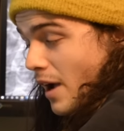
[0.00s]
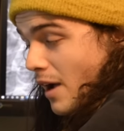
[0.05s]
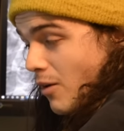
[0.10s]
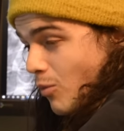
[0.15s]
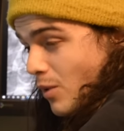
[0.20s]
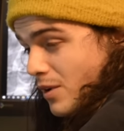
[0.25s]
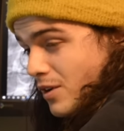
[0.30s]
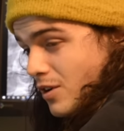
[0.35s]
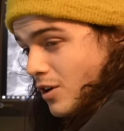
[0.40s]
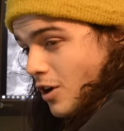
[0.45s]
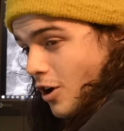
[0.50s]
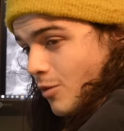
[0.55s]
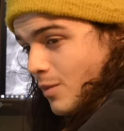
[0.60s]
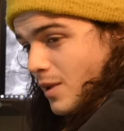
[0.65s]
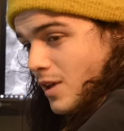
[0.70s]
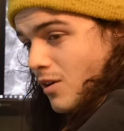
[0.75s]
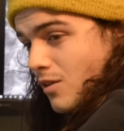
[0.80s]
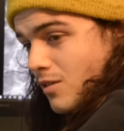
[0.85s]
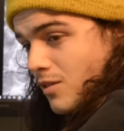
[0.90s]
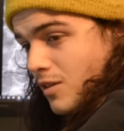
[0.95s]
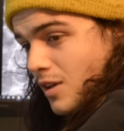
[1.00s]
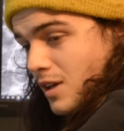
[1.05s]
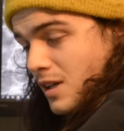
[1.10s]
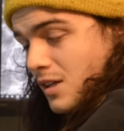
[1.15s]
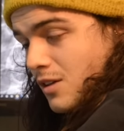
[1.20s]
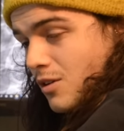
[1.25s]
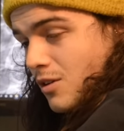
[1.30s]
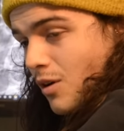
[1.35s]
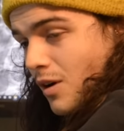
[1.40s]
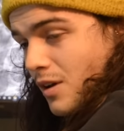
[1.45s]
When you go beyond
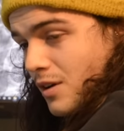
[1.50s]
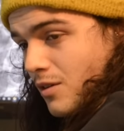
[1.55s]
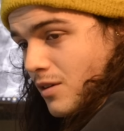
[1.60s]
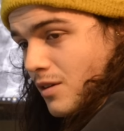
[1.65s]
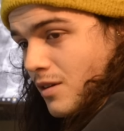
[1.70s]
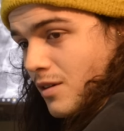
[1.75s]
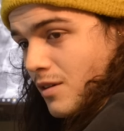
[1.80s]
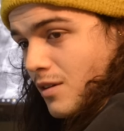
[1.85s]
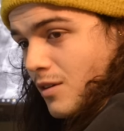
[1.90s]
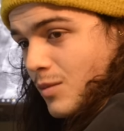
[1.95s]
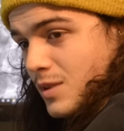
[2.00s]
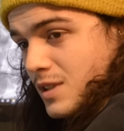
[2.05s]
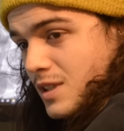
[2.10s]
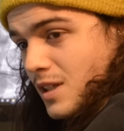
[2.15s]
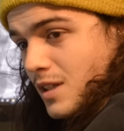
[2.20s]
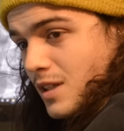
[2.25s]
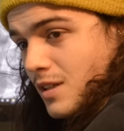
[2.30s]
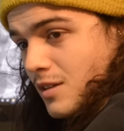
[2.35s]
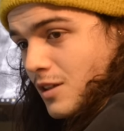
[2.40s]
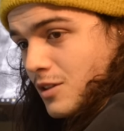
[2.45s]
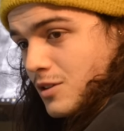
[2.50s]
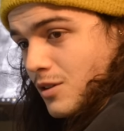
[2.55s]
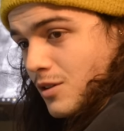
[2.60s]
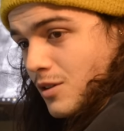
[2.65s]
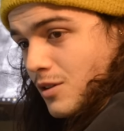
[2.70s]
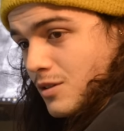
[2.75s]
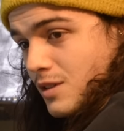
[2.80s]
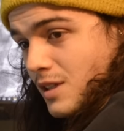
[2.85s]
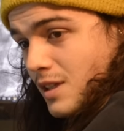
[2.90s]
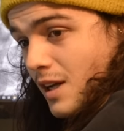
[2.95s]
3200, the machine that you're
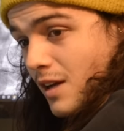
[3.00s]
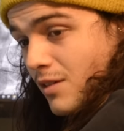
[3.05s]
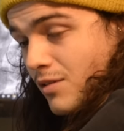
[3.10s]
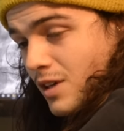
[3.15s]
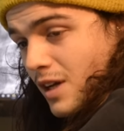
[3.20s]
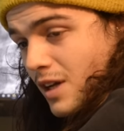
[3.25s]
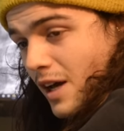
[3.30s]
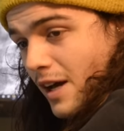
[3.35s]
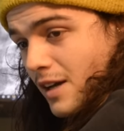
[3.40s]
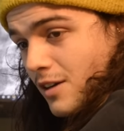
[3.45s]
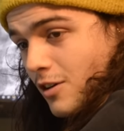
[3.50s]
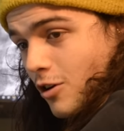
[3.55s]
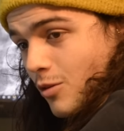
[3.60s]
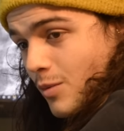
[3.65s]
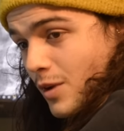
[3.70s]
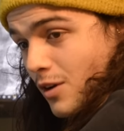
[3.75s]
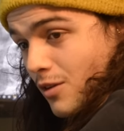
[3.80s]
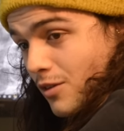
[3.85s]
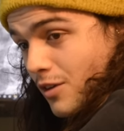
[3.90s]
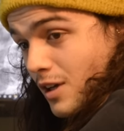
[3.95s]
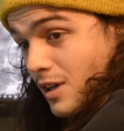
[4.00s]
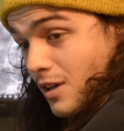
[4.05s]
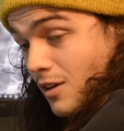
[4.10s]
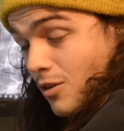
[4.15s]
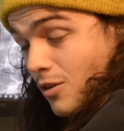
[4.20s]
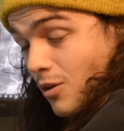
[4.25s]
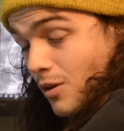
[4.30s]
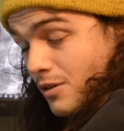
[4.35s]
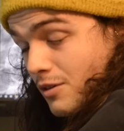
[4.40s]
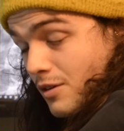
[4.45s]
using, if it can go beyond
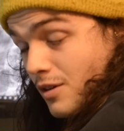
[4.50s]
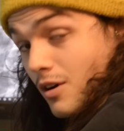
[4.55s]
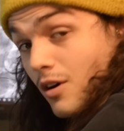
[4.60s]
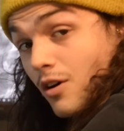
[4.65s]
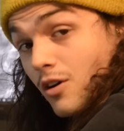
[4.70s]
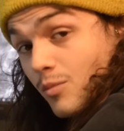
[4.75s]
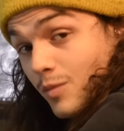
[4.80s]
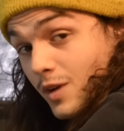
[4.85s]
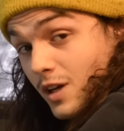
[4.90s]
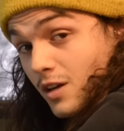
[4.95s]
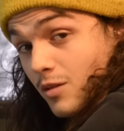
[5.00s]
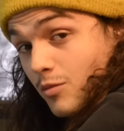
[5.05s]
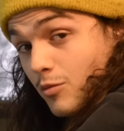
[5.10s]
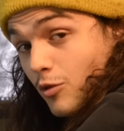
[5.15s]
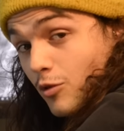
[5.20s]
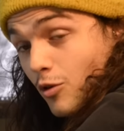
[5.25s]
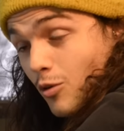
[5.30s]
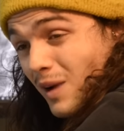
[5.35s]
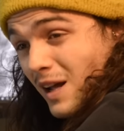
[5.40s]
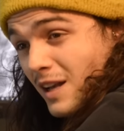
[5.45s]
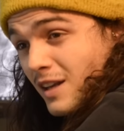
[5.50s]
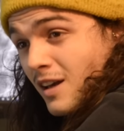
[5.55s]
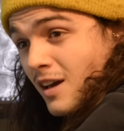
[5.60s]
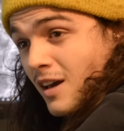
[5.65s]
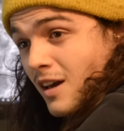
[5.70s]
3200 on medium format,